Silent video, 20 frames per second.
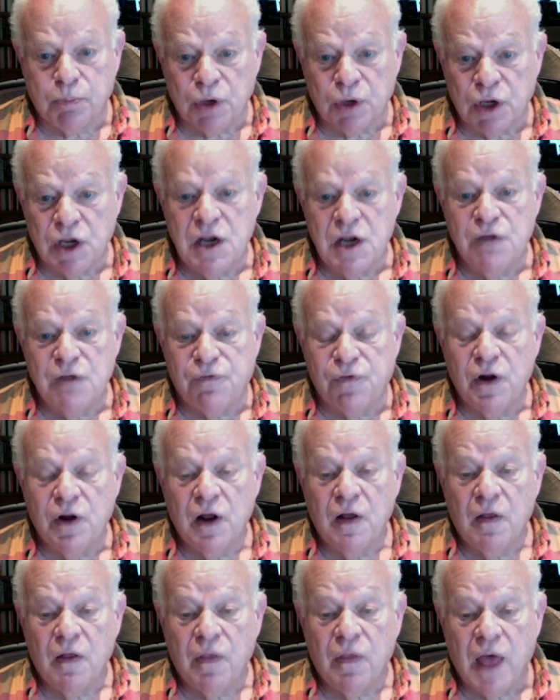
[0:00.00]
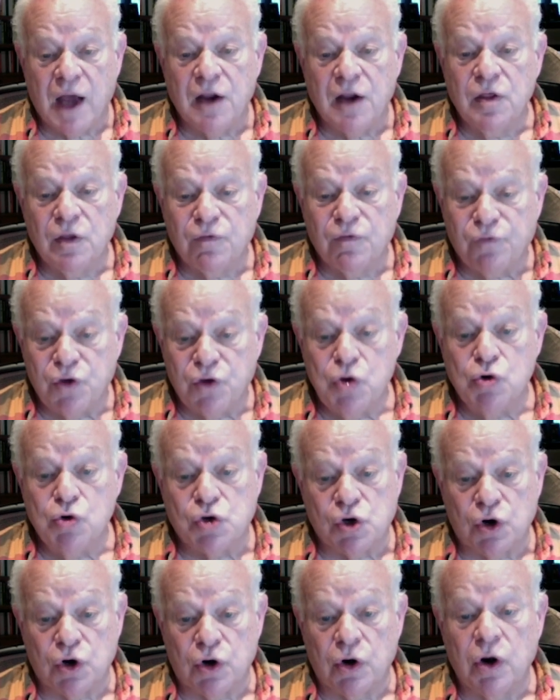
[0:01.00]
the belief that in the
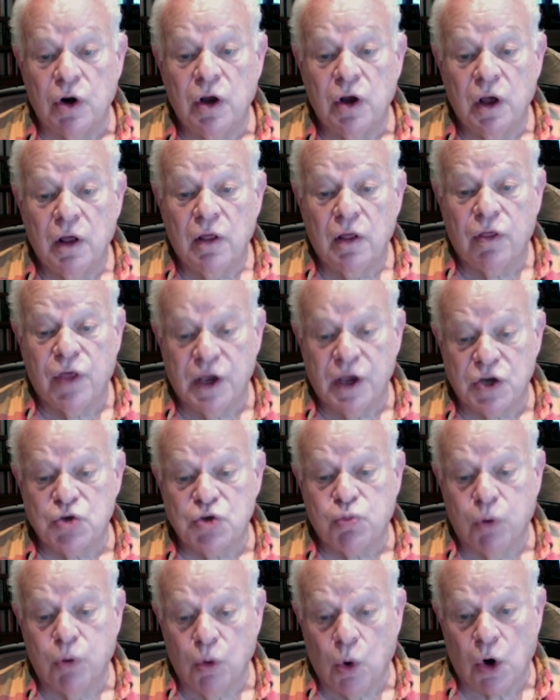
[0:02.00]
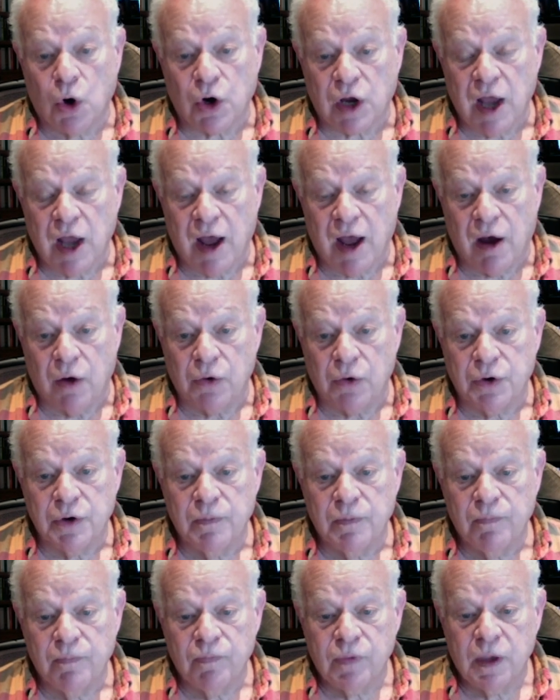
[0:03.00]
future things will work out.
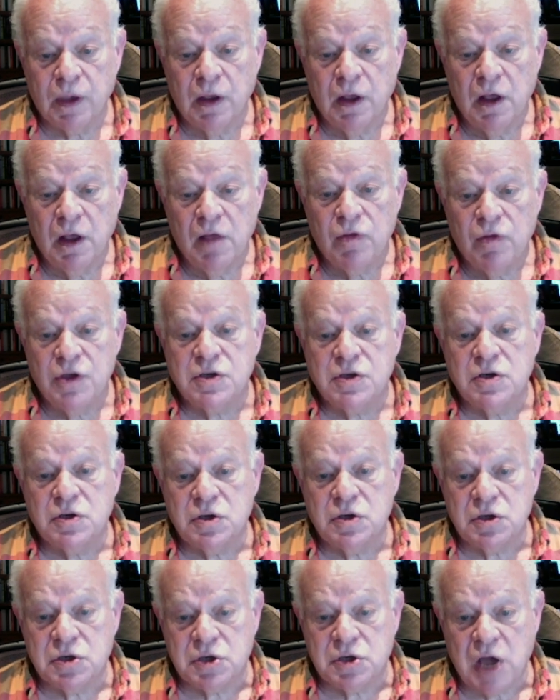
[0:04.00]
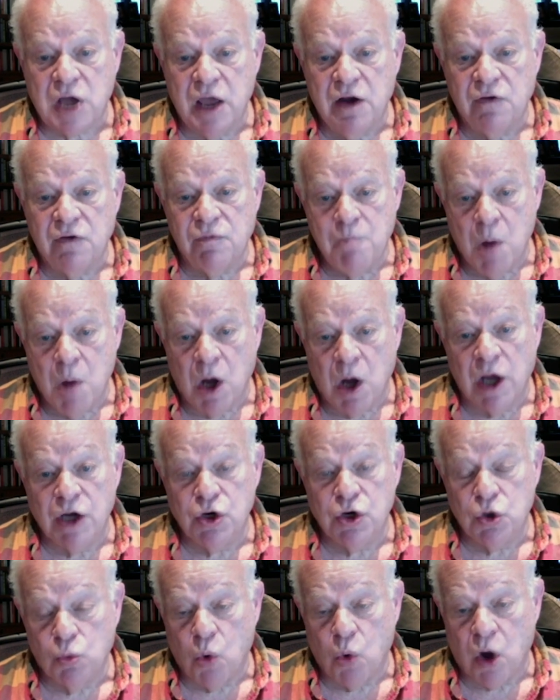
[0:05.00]
This is a state of
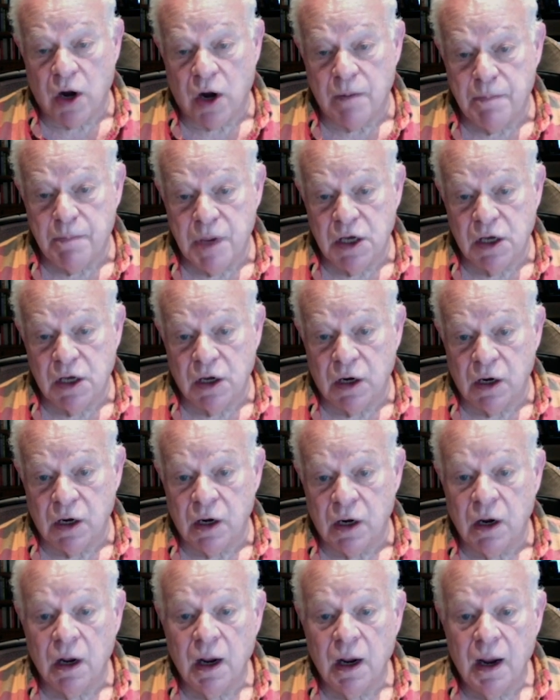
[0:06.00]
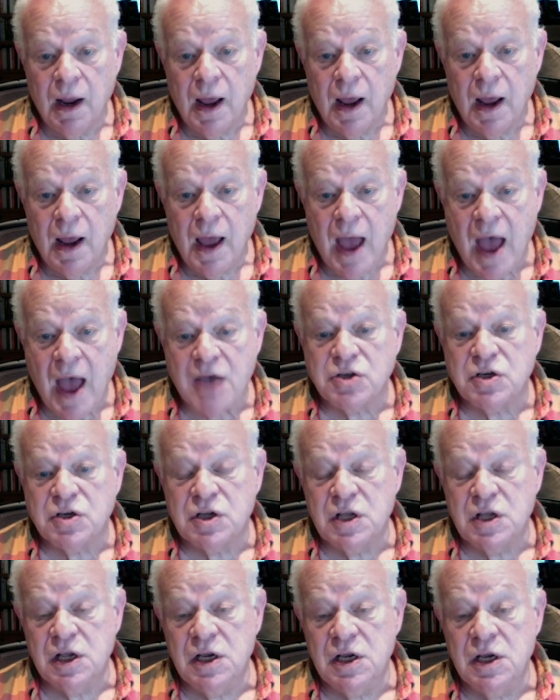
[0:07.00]
mind you want to be in
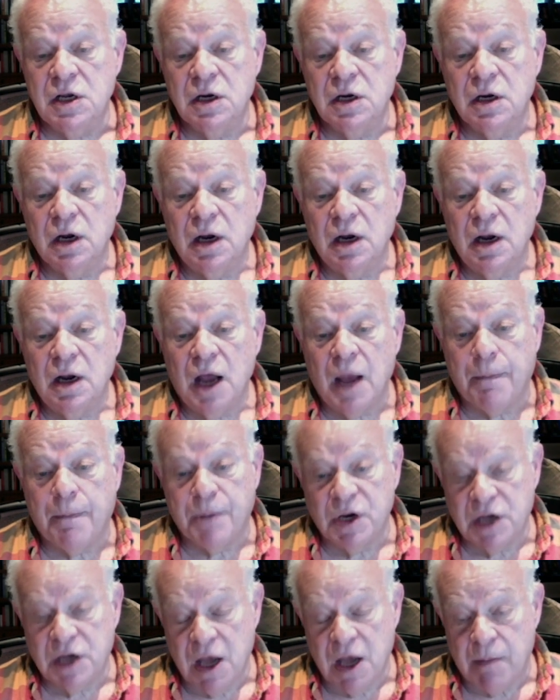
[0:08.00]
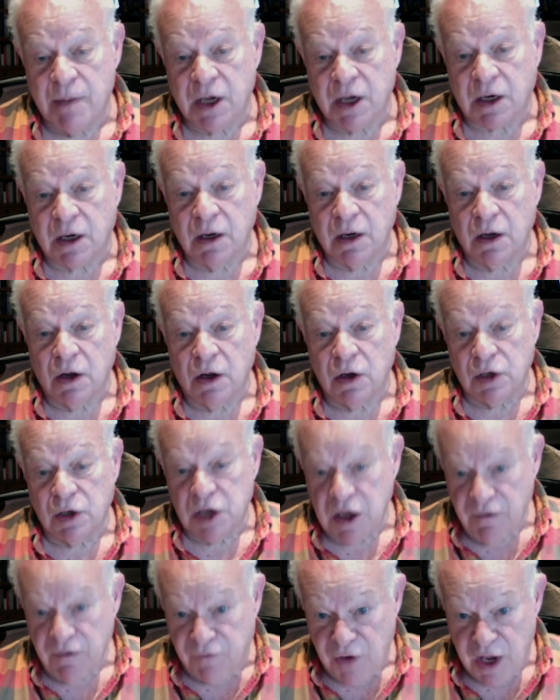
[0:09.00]
as the epidemic
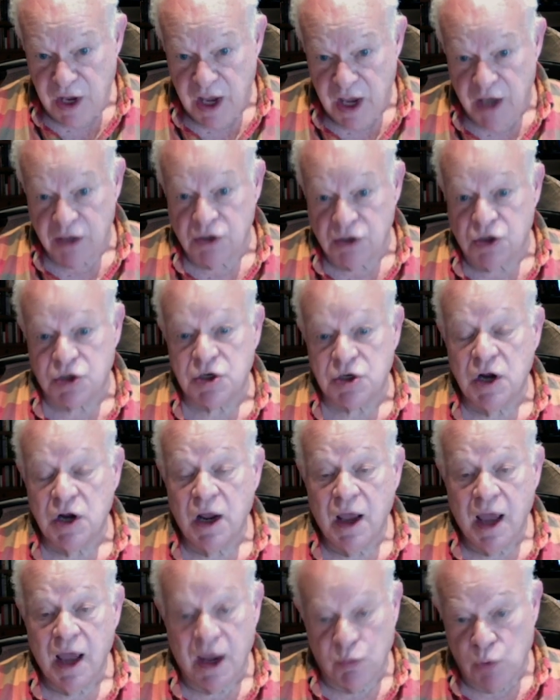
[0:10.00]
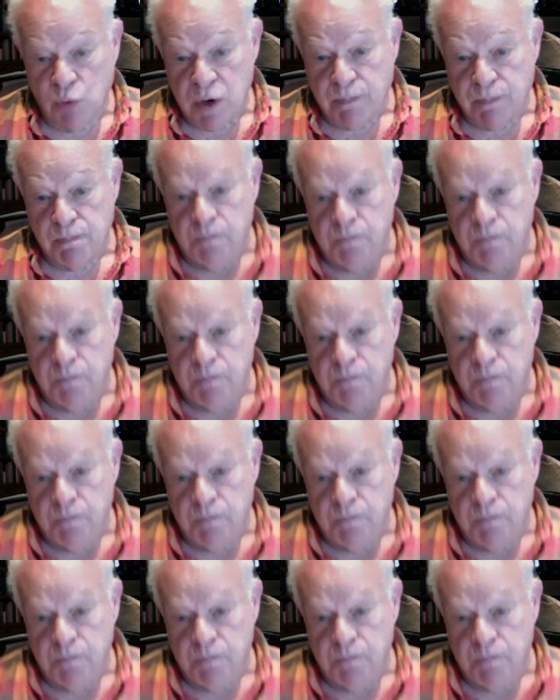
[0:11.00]
alleviates and we